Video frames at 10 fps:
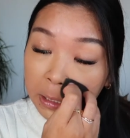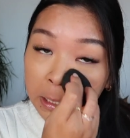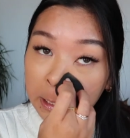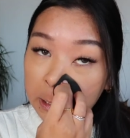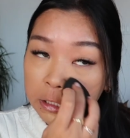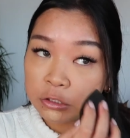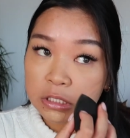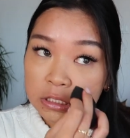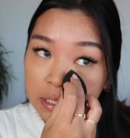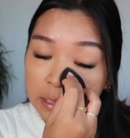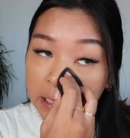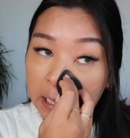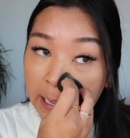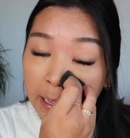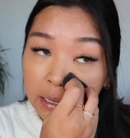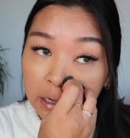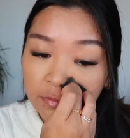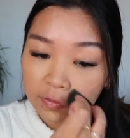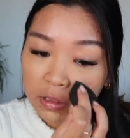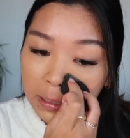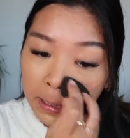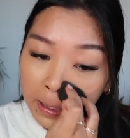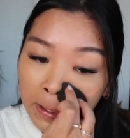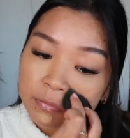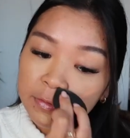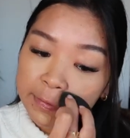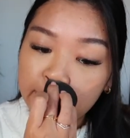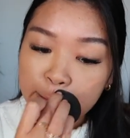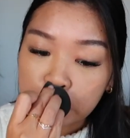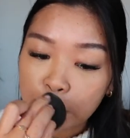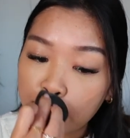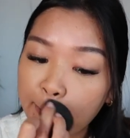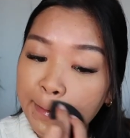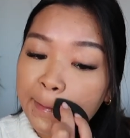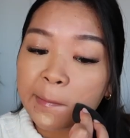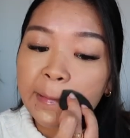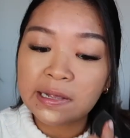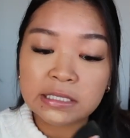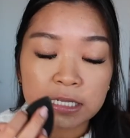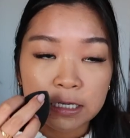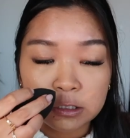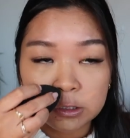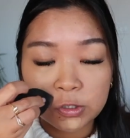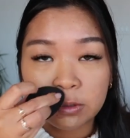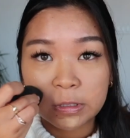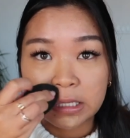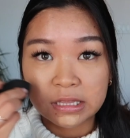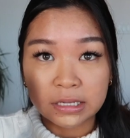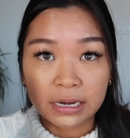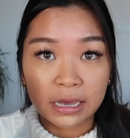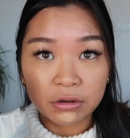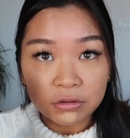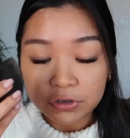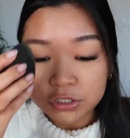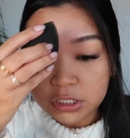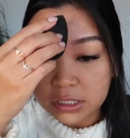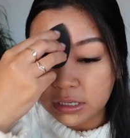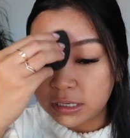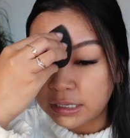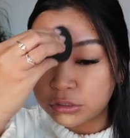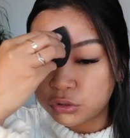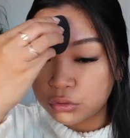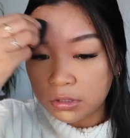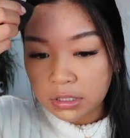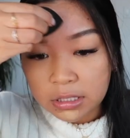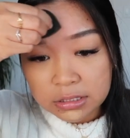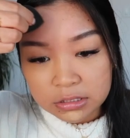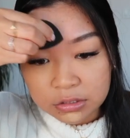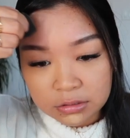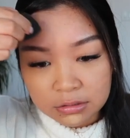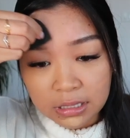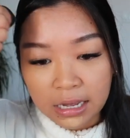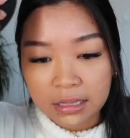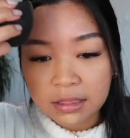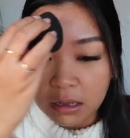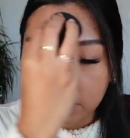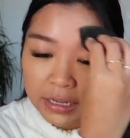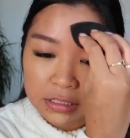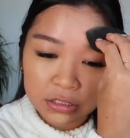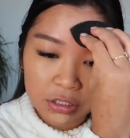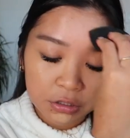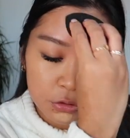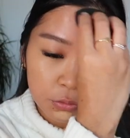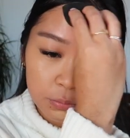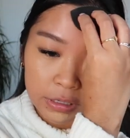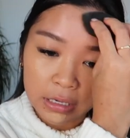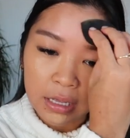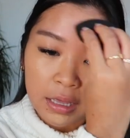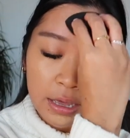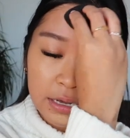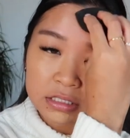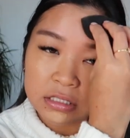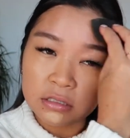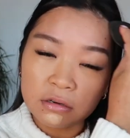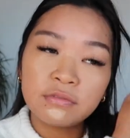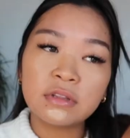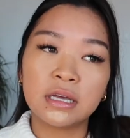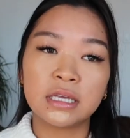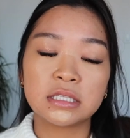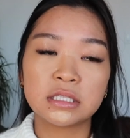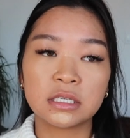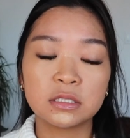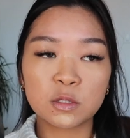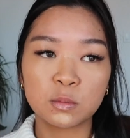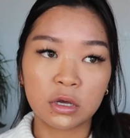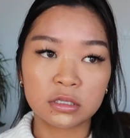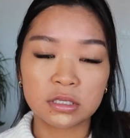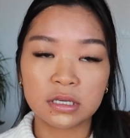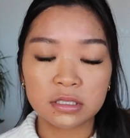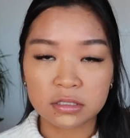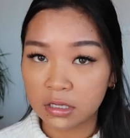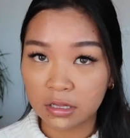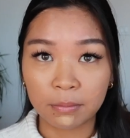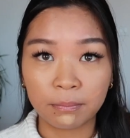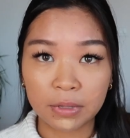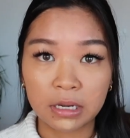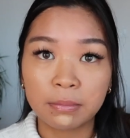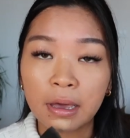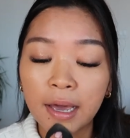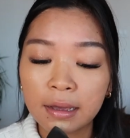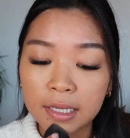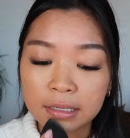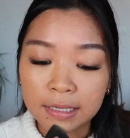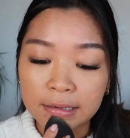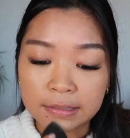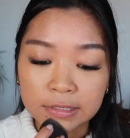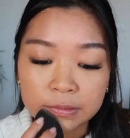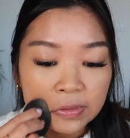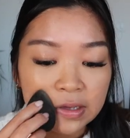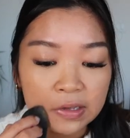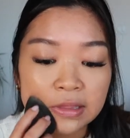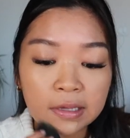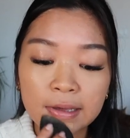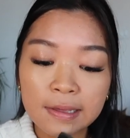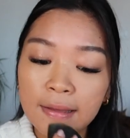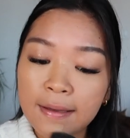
really interested in that, and I feel like my friend has like the Sac de Jour but like the nano version, and I do think that that bag is cute, but I still feel like it's a small size. It's not like a mini bag, and I think